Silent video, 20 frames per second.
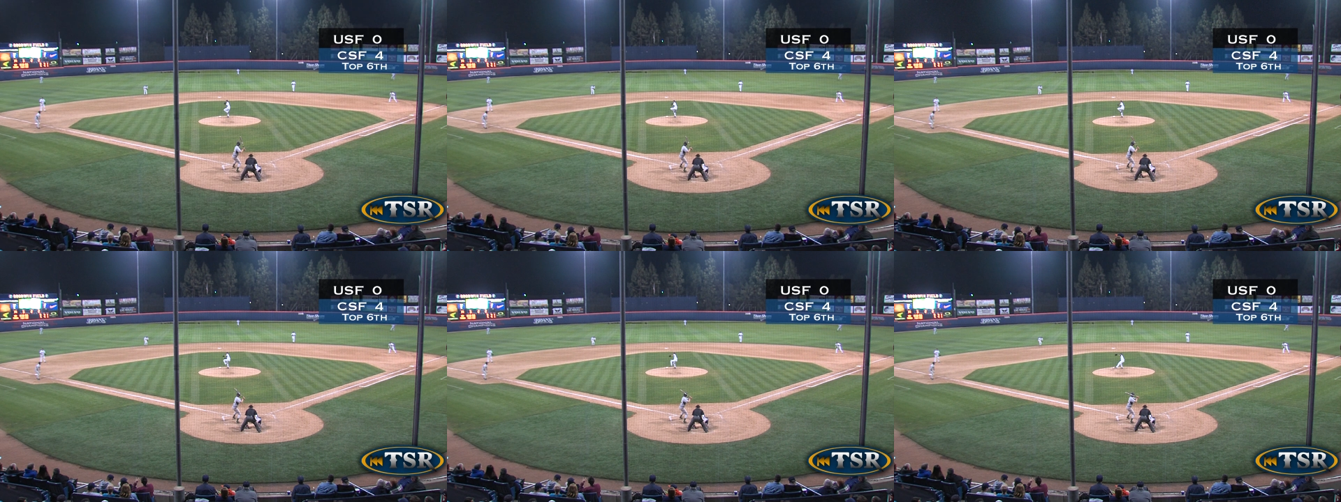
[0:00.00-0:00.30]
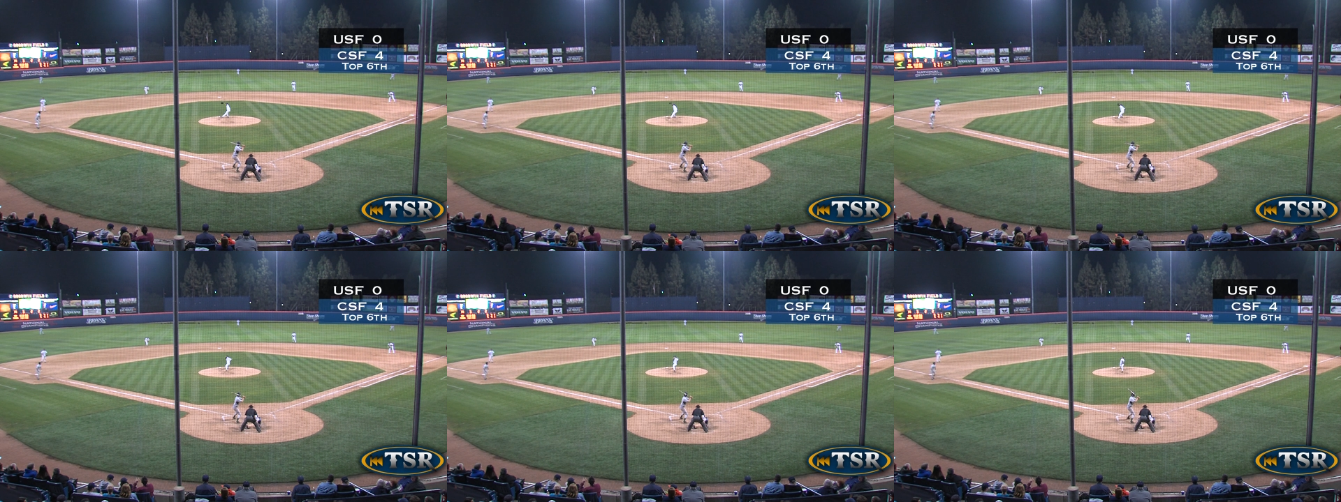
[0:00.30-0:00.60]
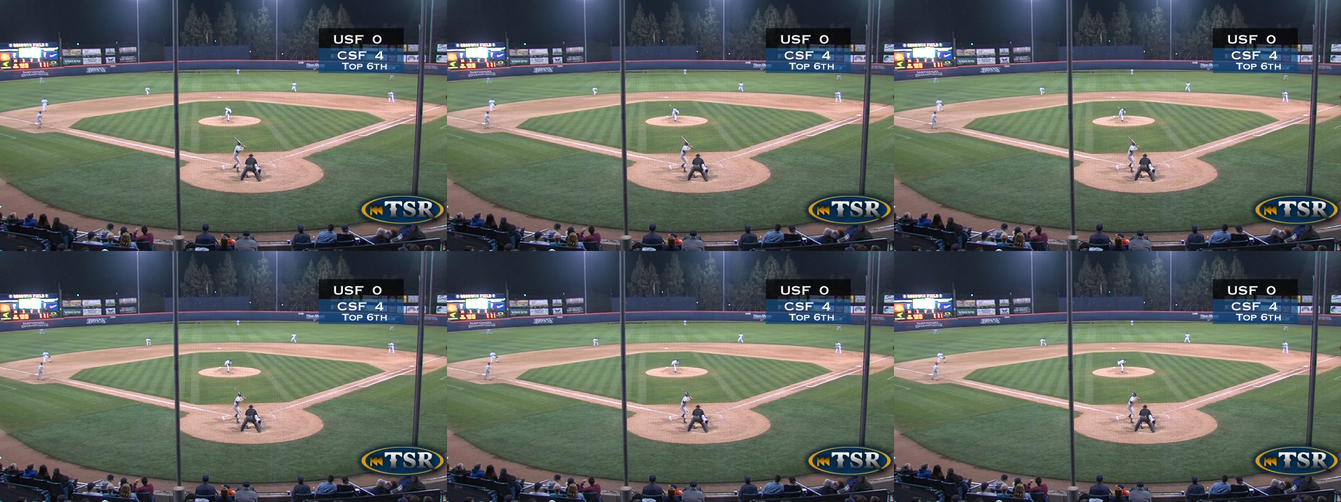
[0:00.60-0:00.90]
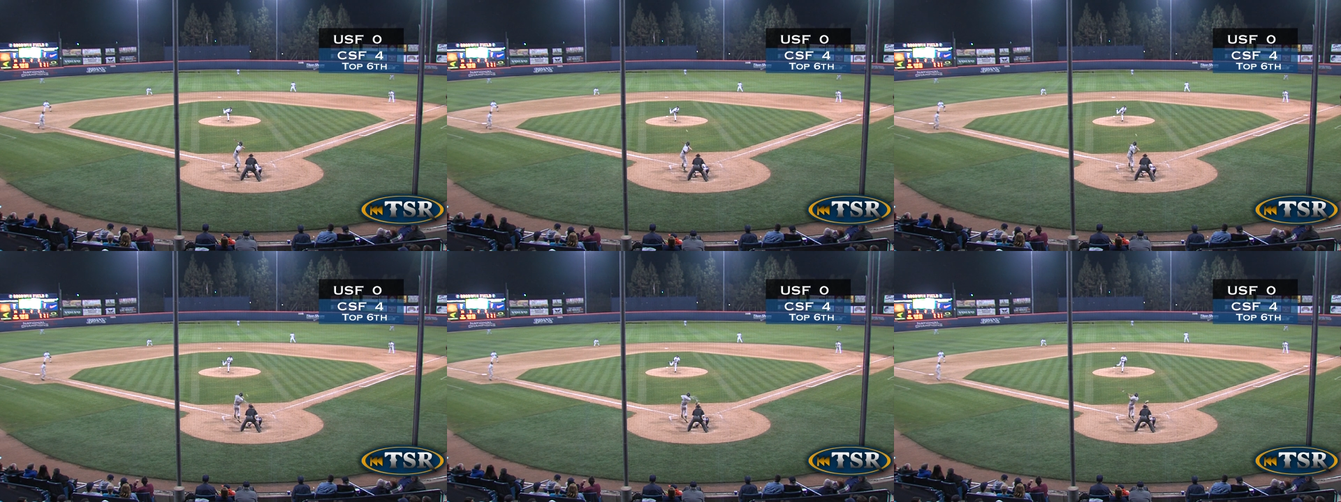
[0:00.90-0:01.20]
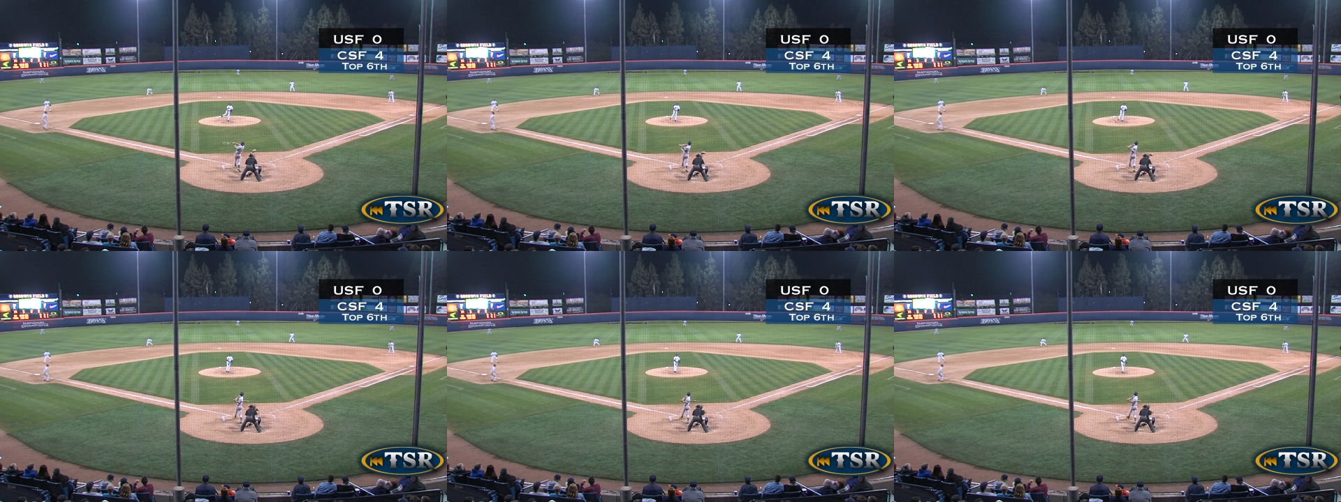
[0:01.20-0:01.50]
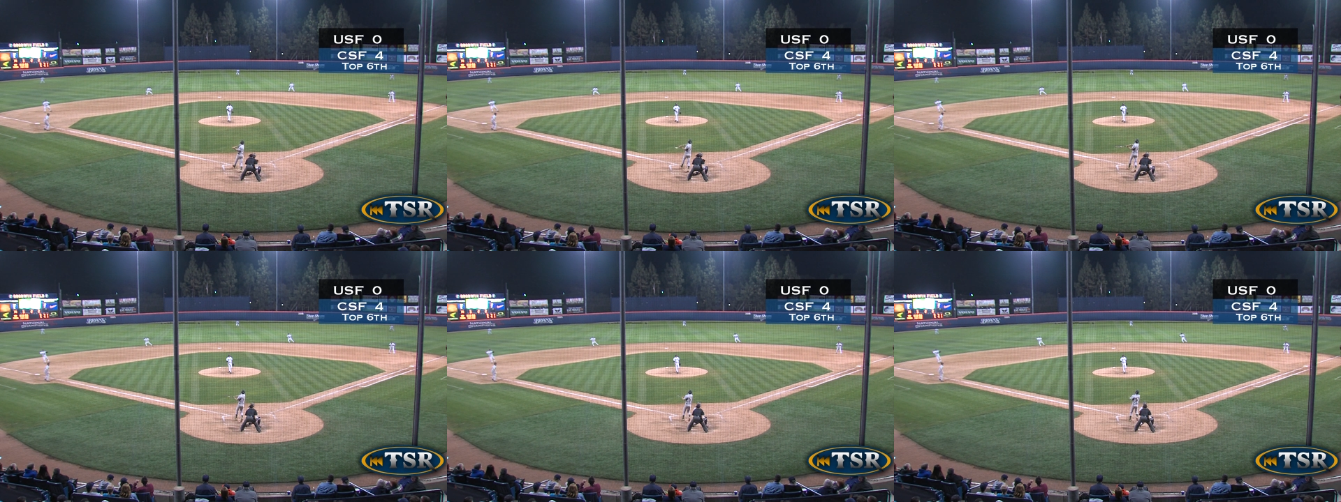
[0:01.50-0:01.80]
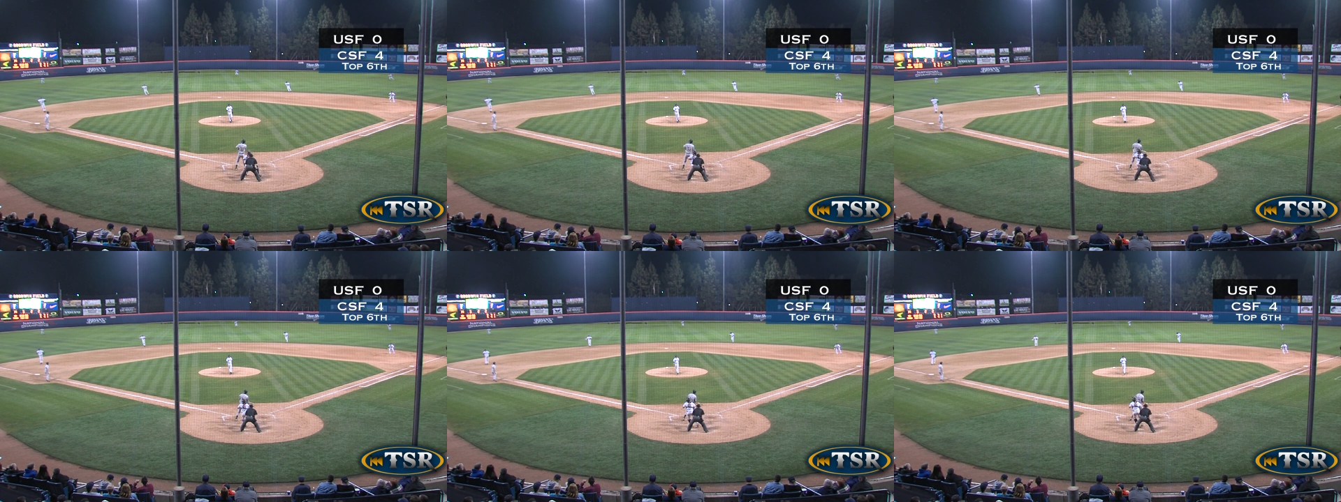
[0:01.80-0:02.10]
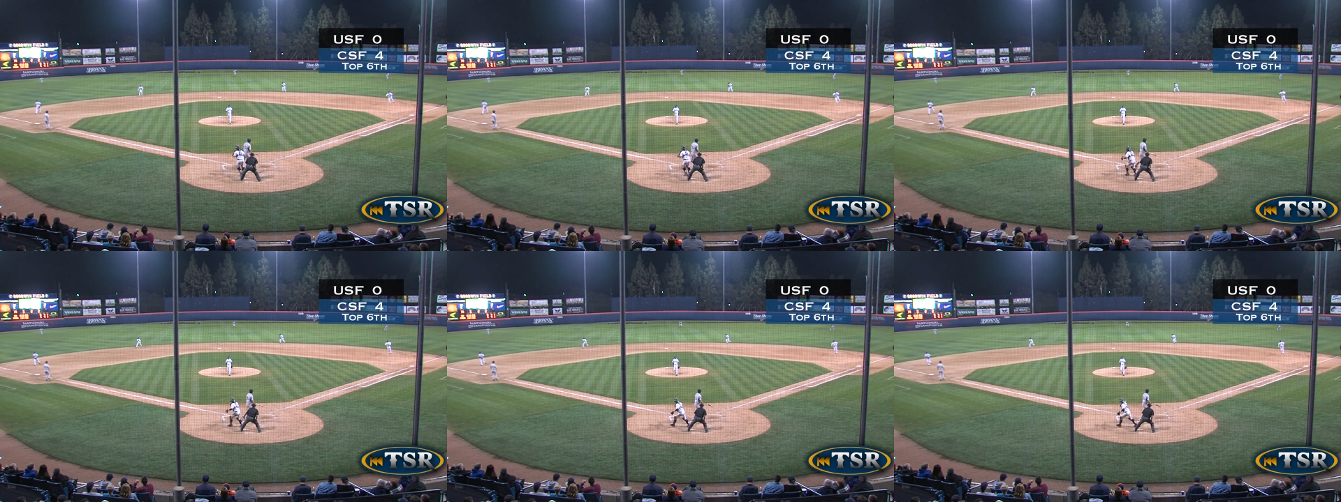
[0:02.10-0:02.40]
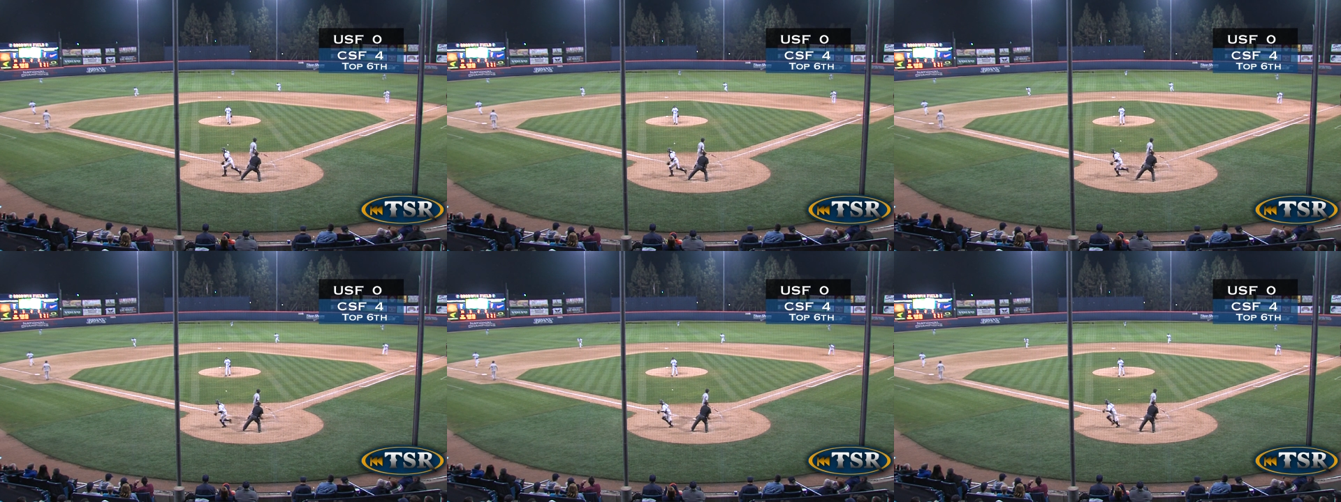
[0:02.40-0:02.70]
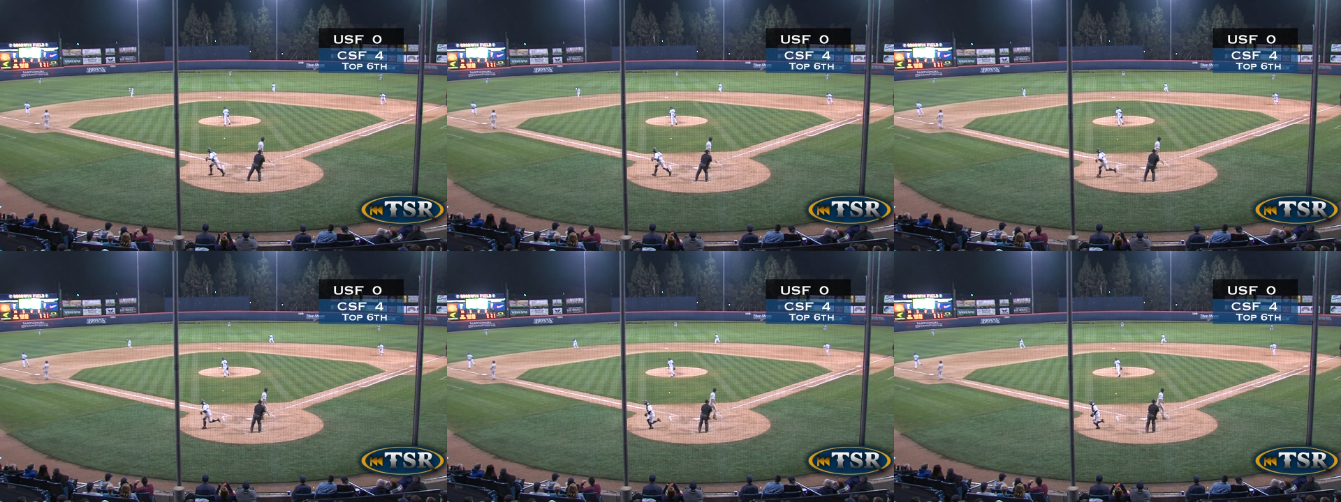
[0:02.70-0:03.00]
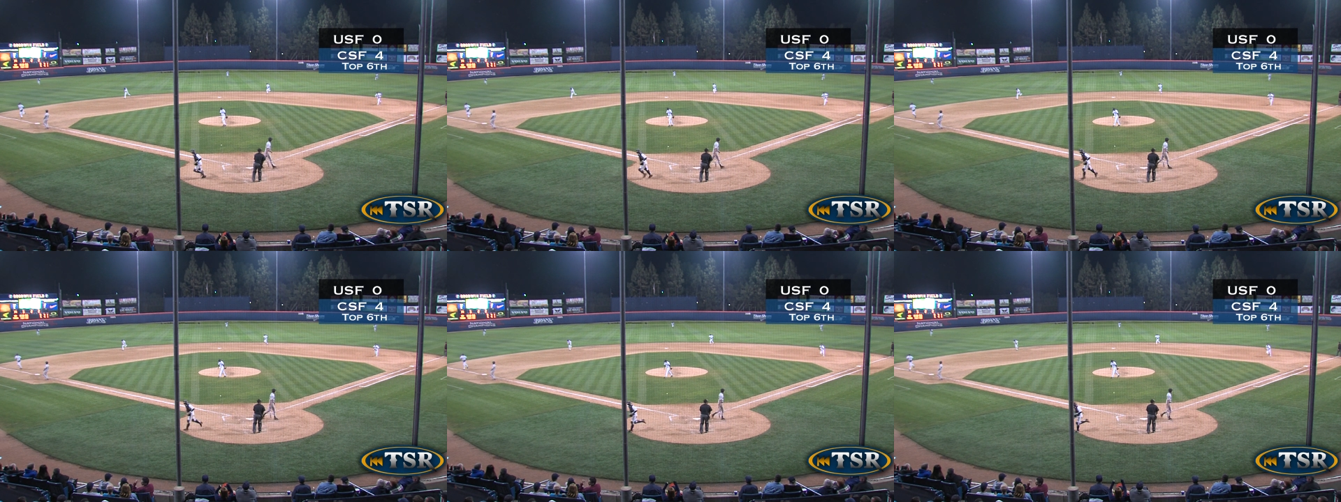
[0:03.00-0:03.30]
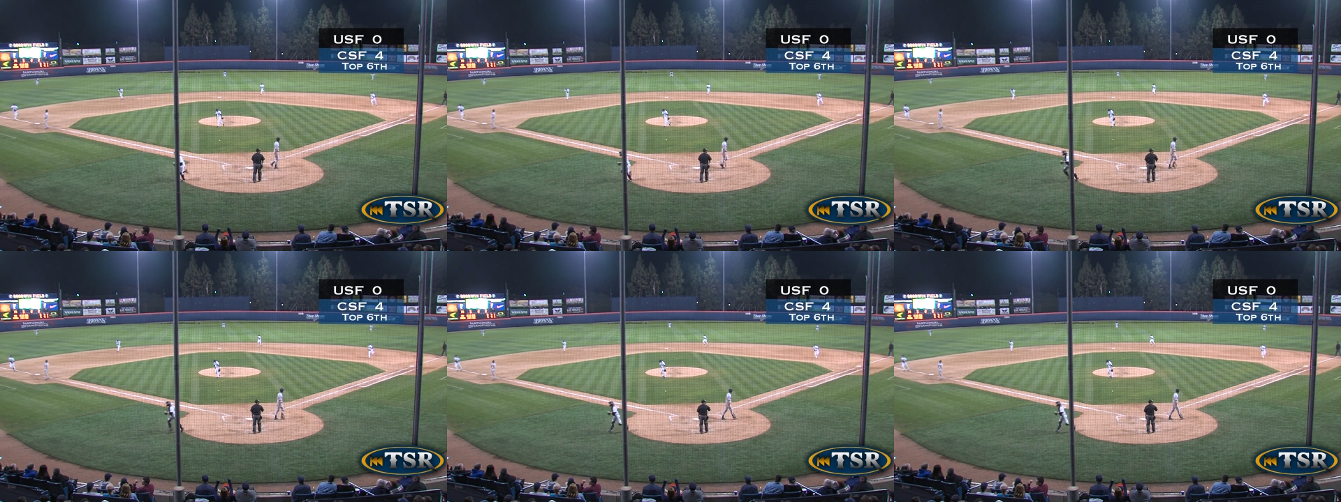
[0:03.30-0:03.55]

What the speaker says: Nobody's mouth can be seen.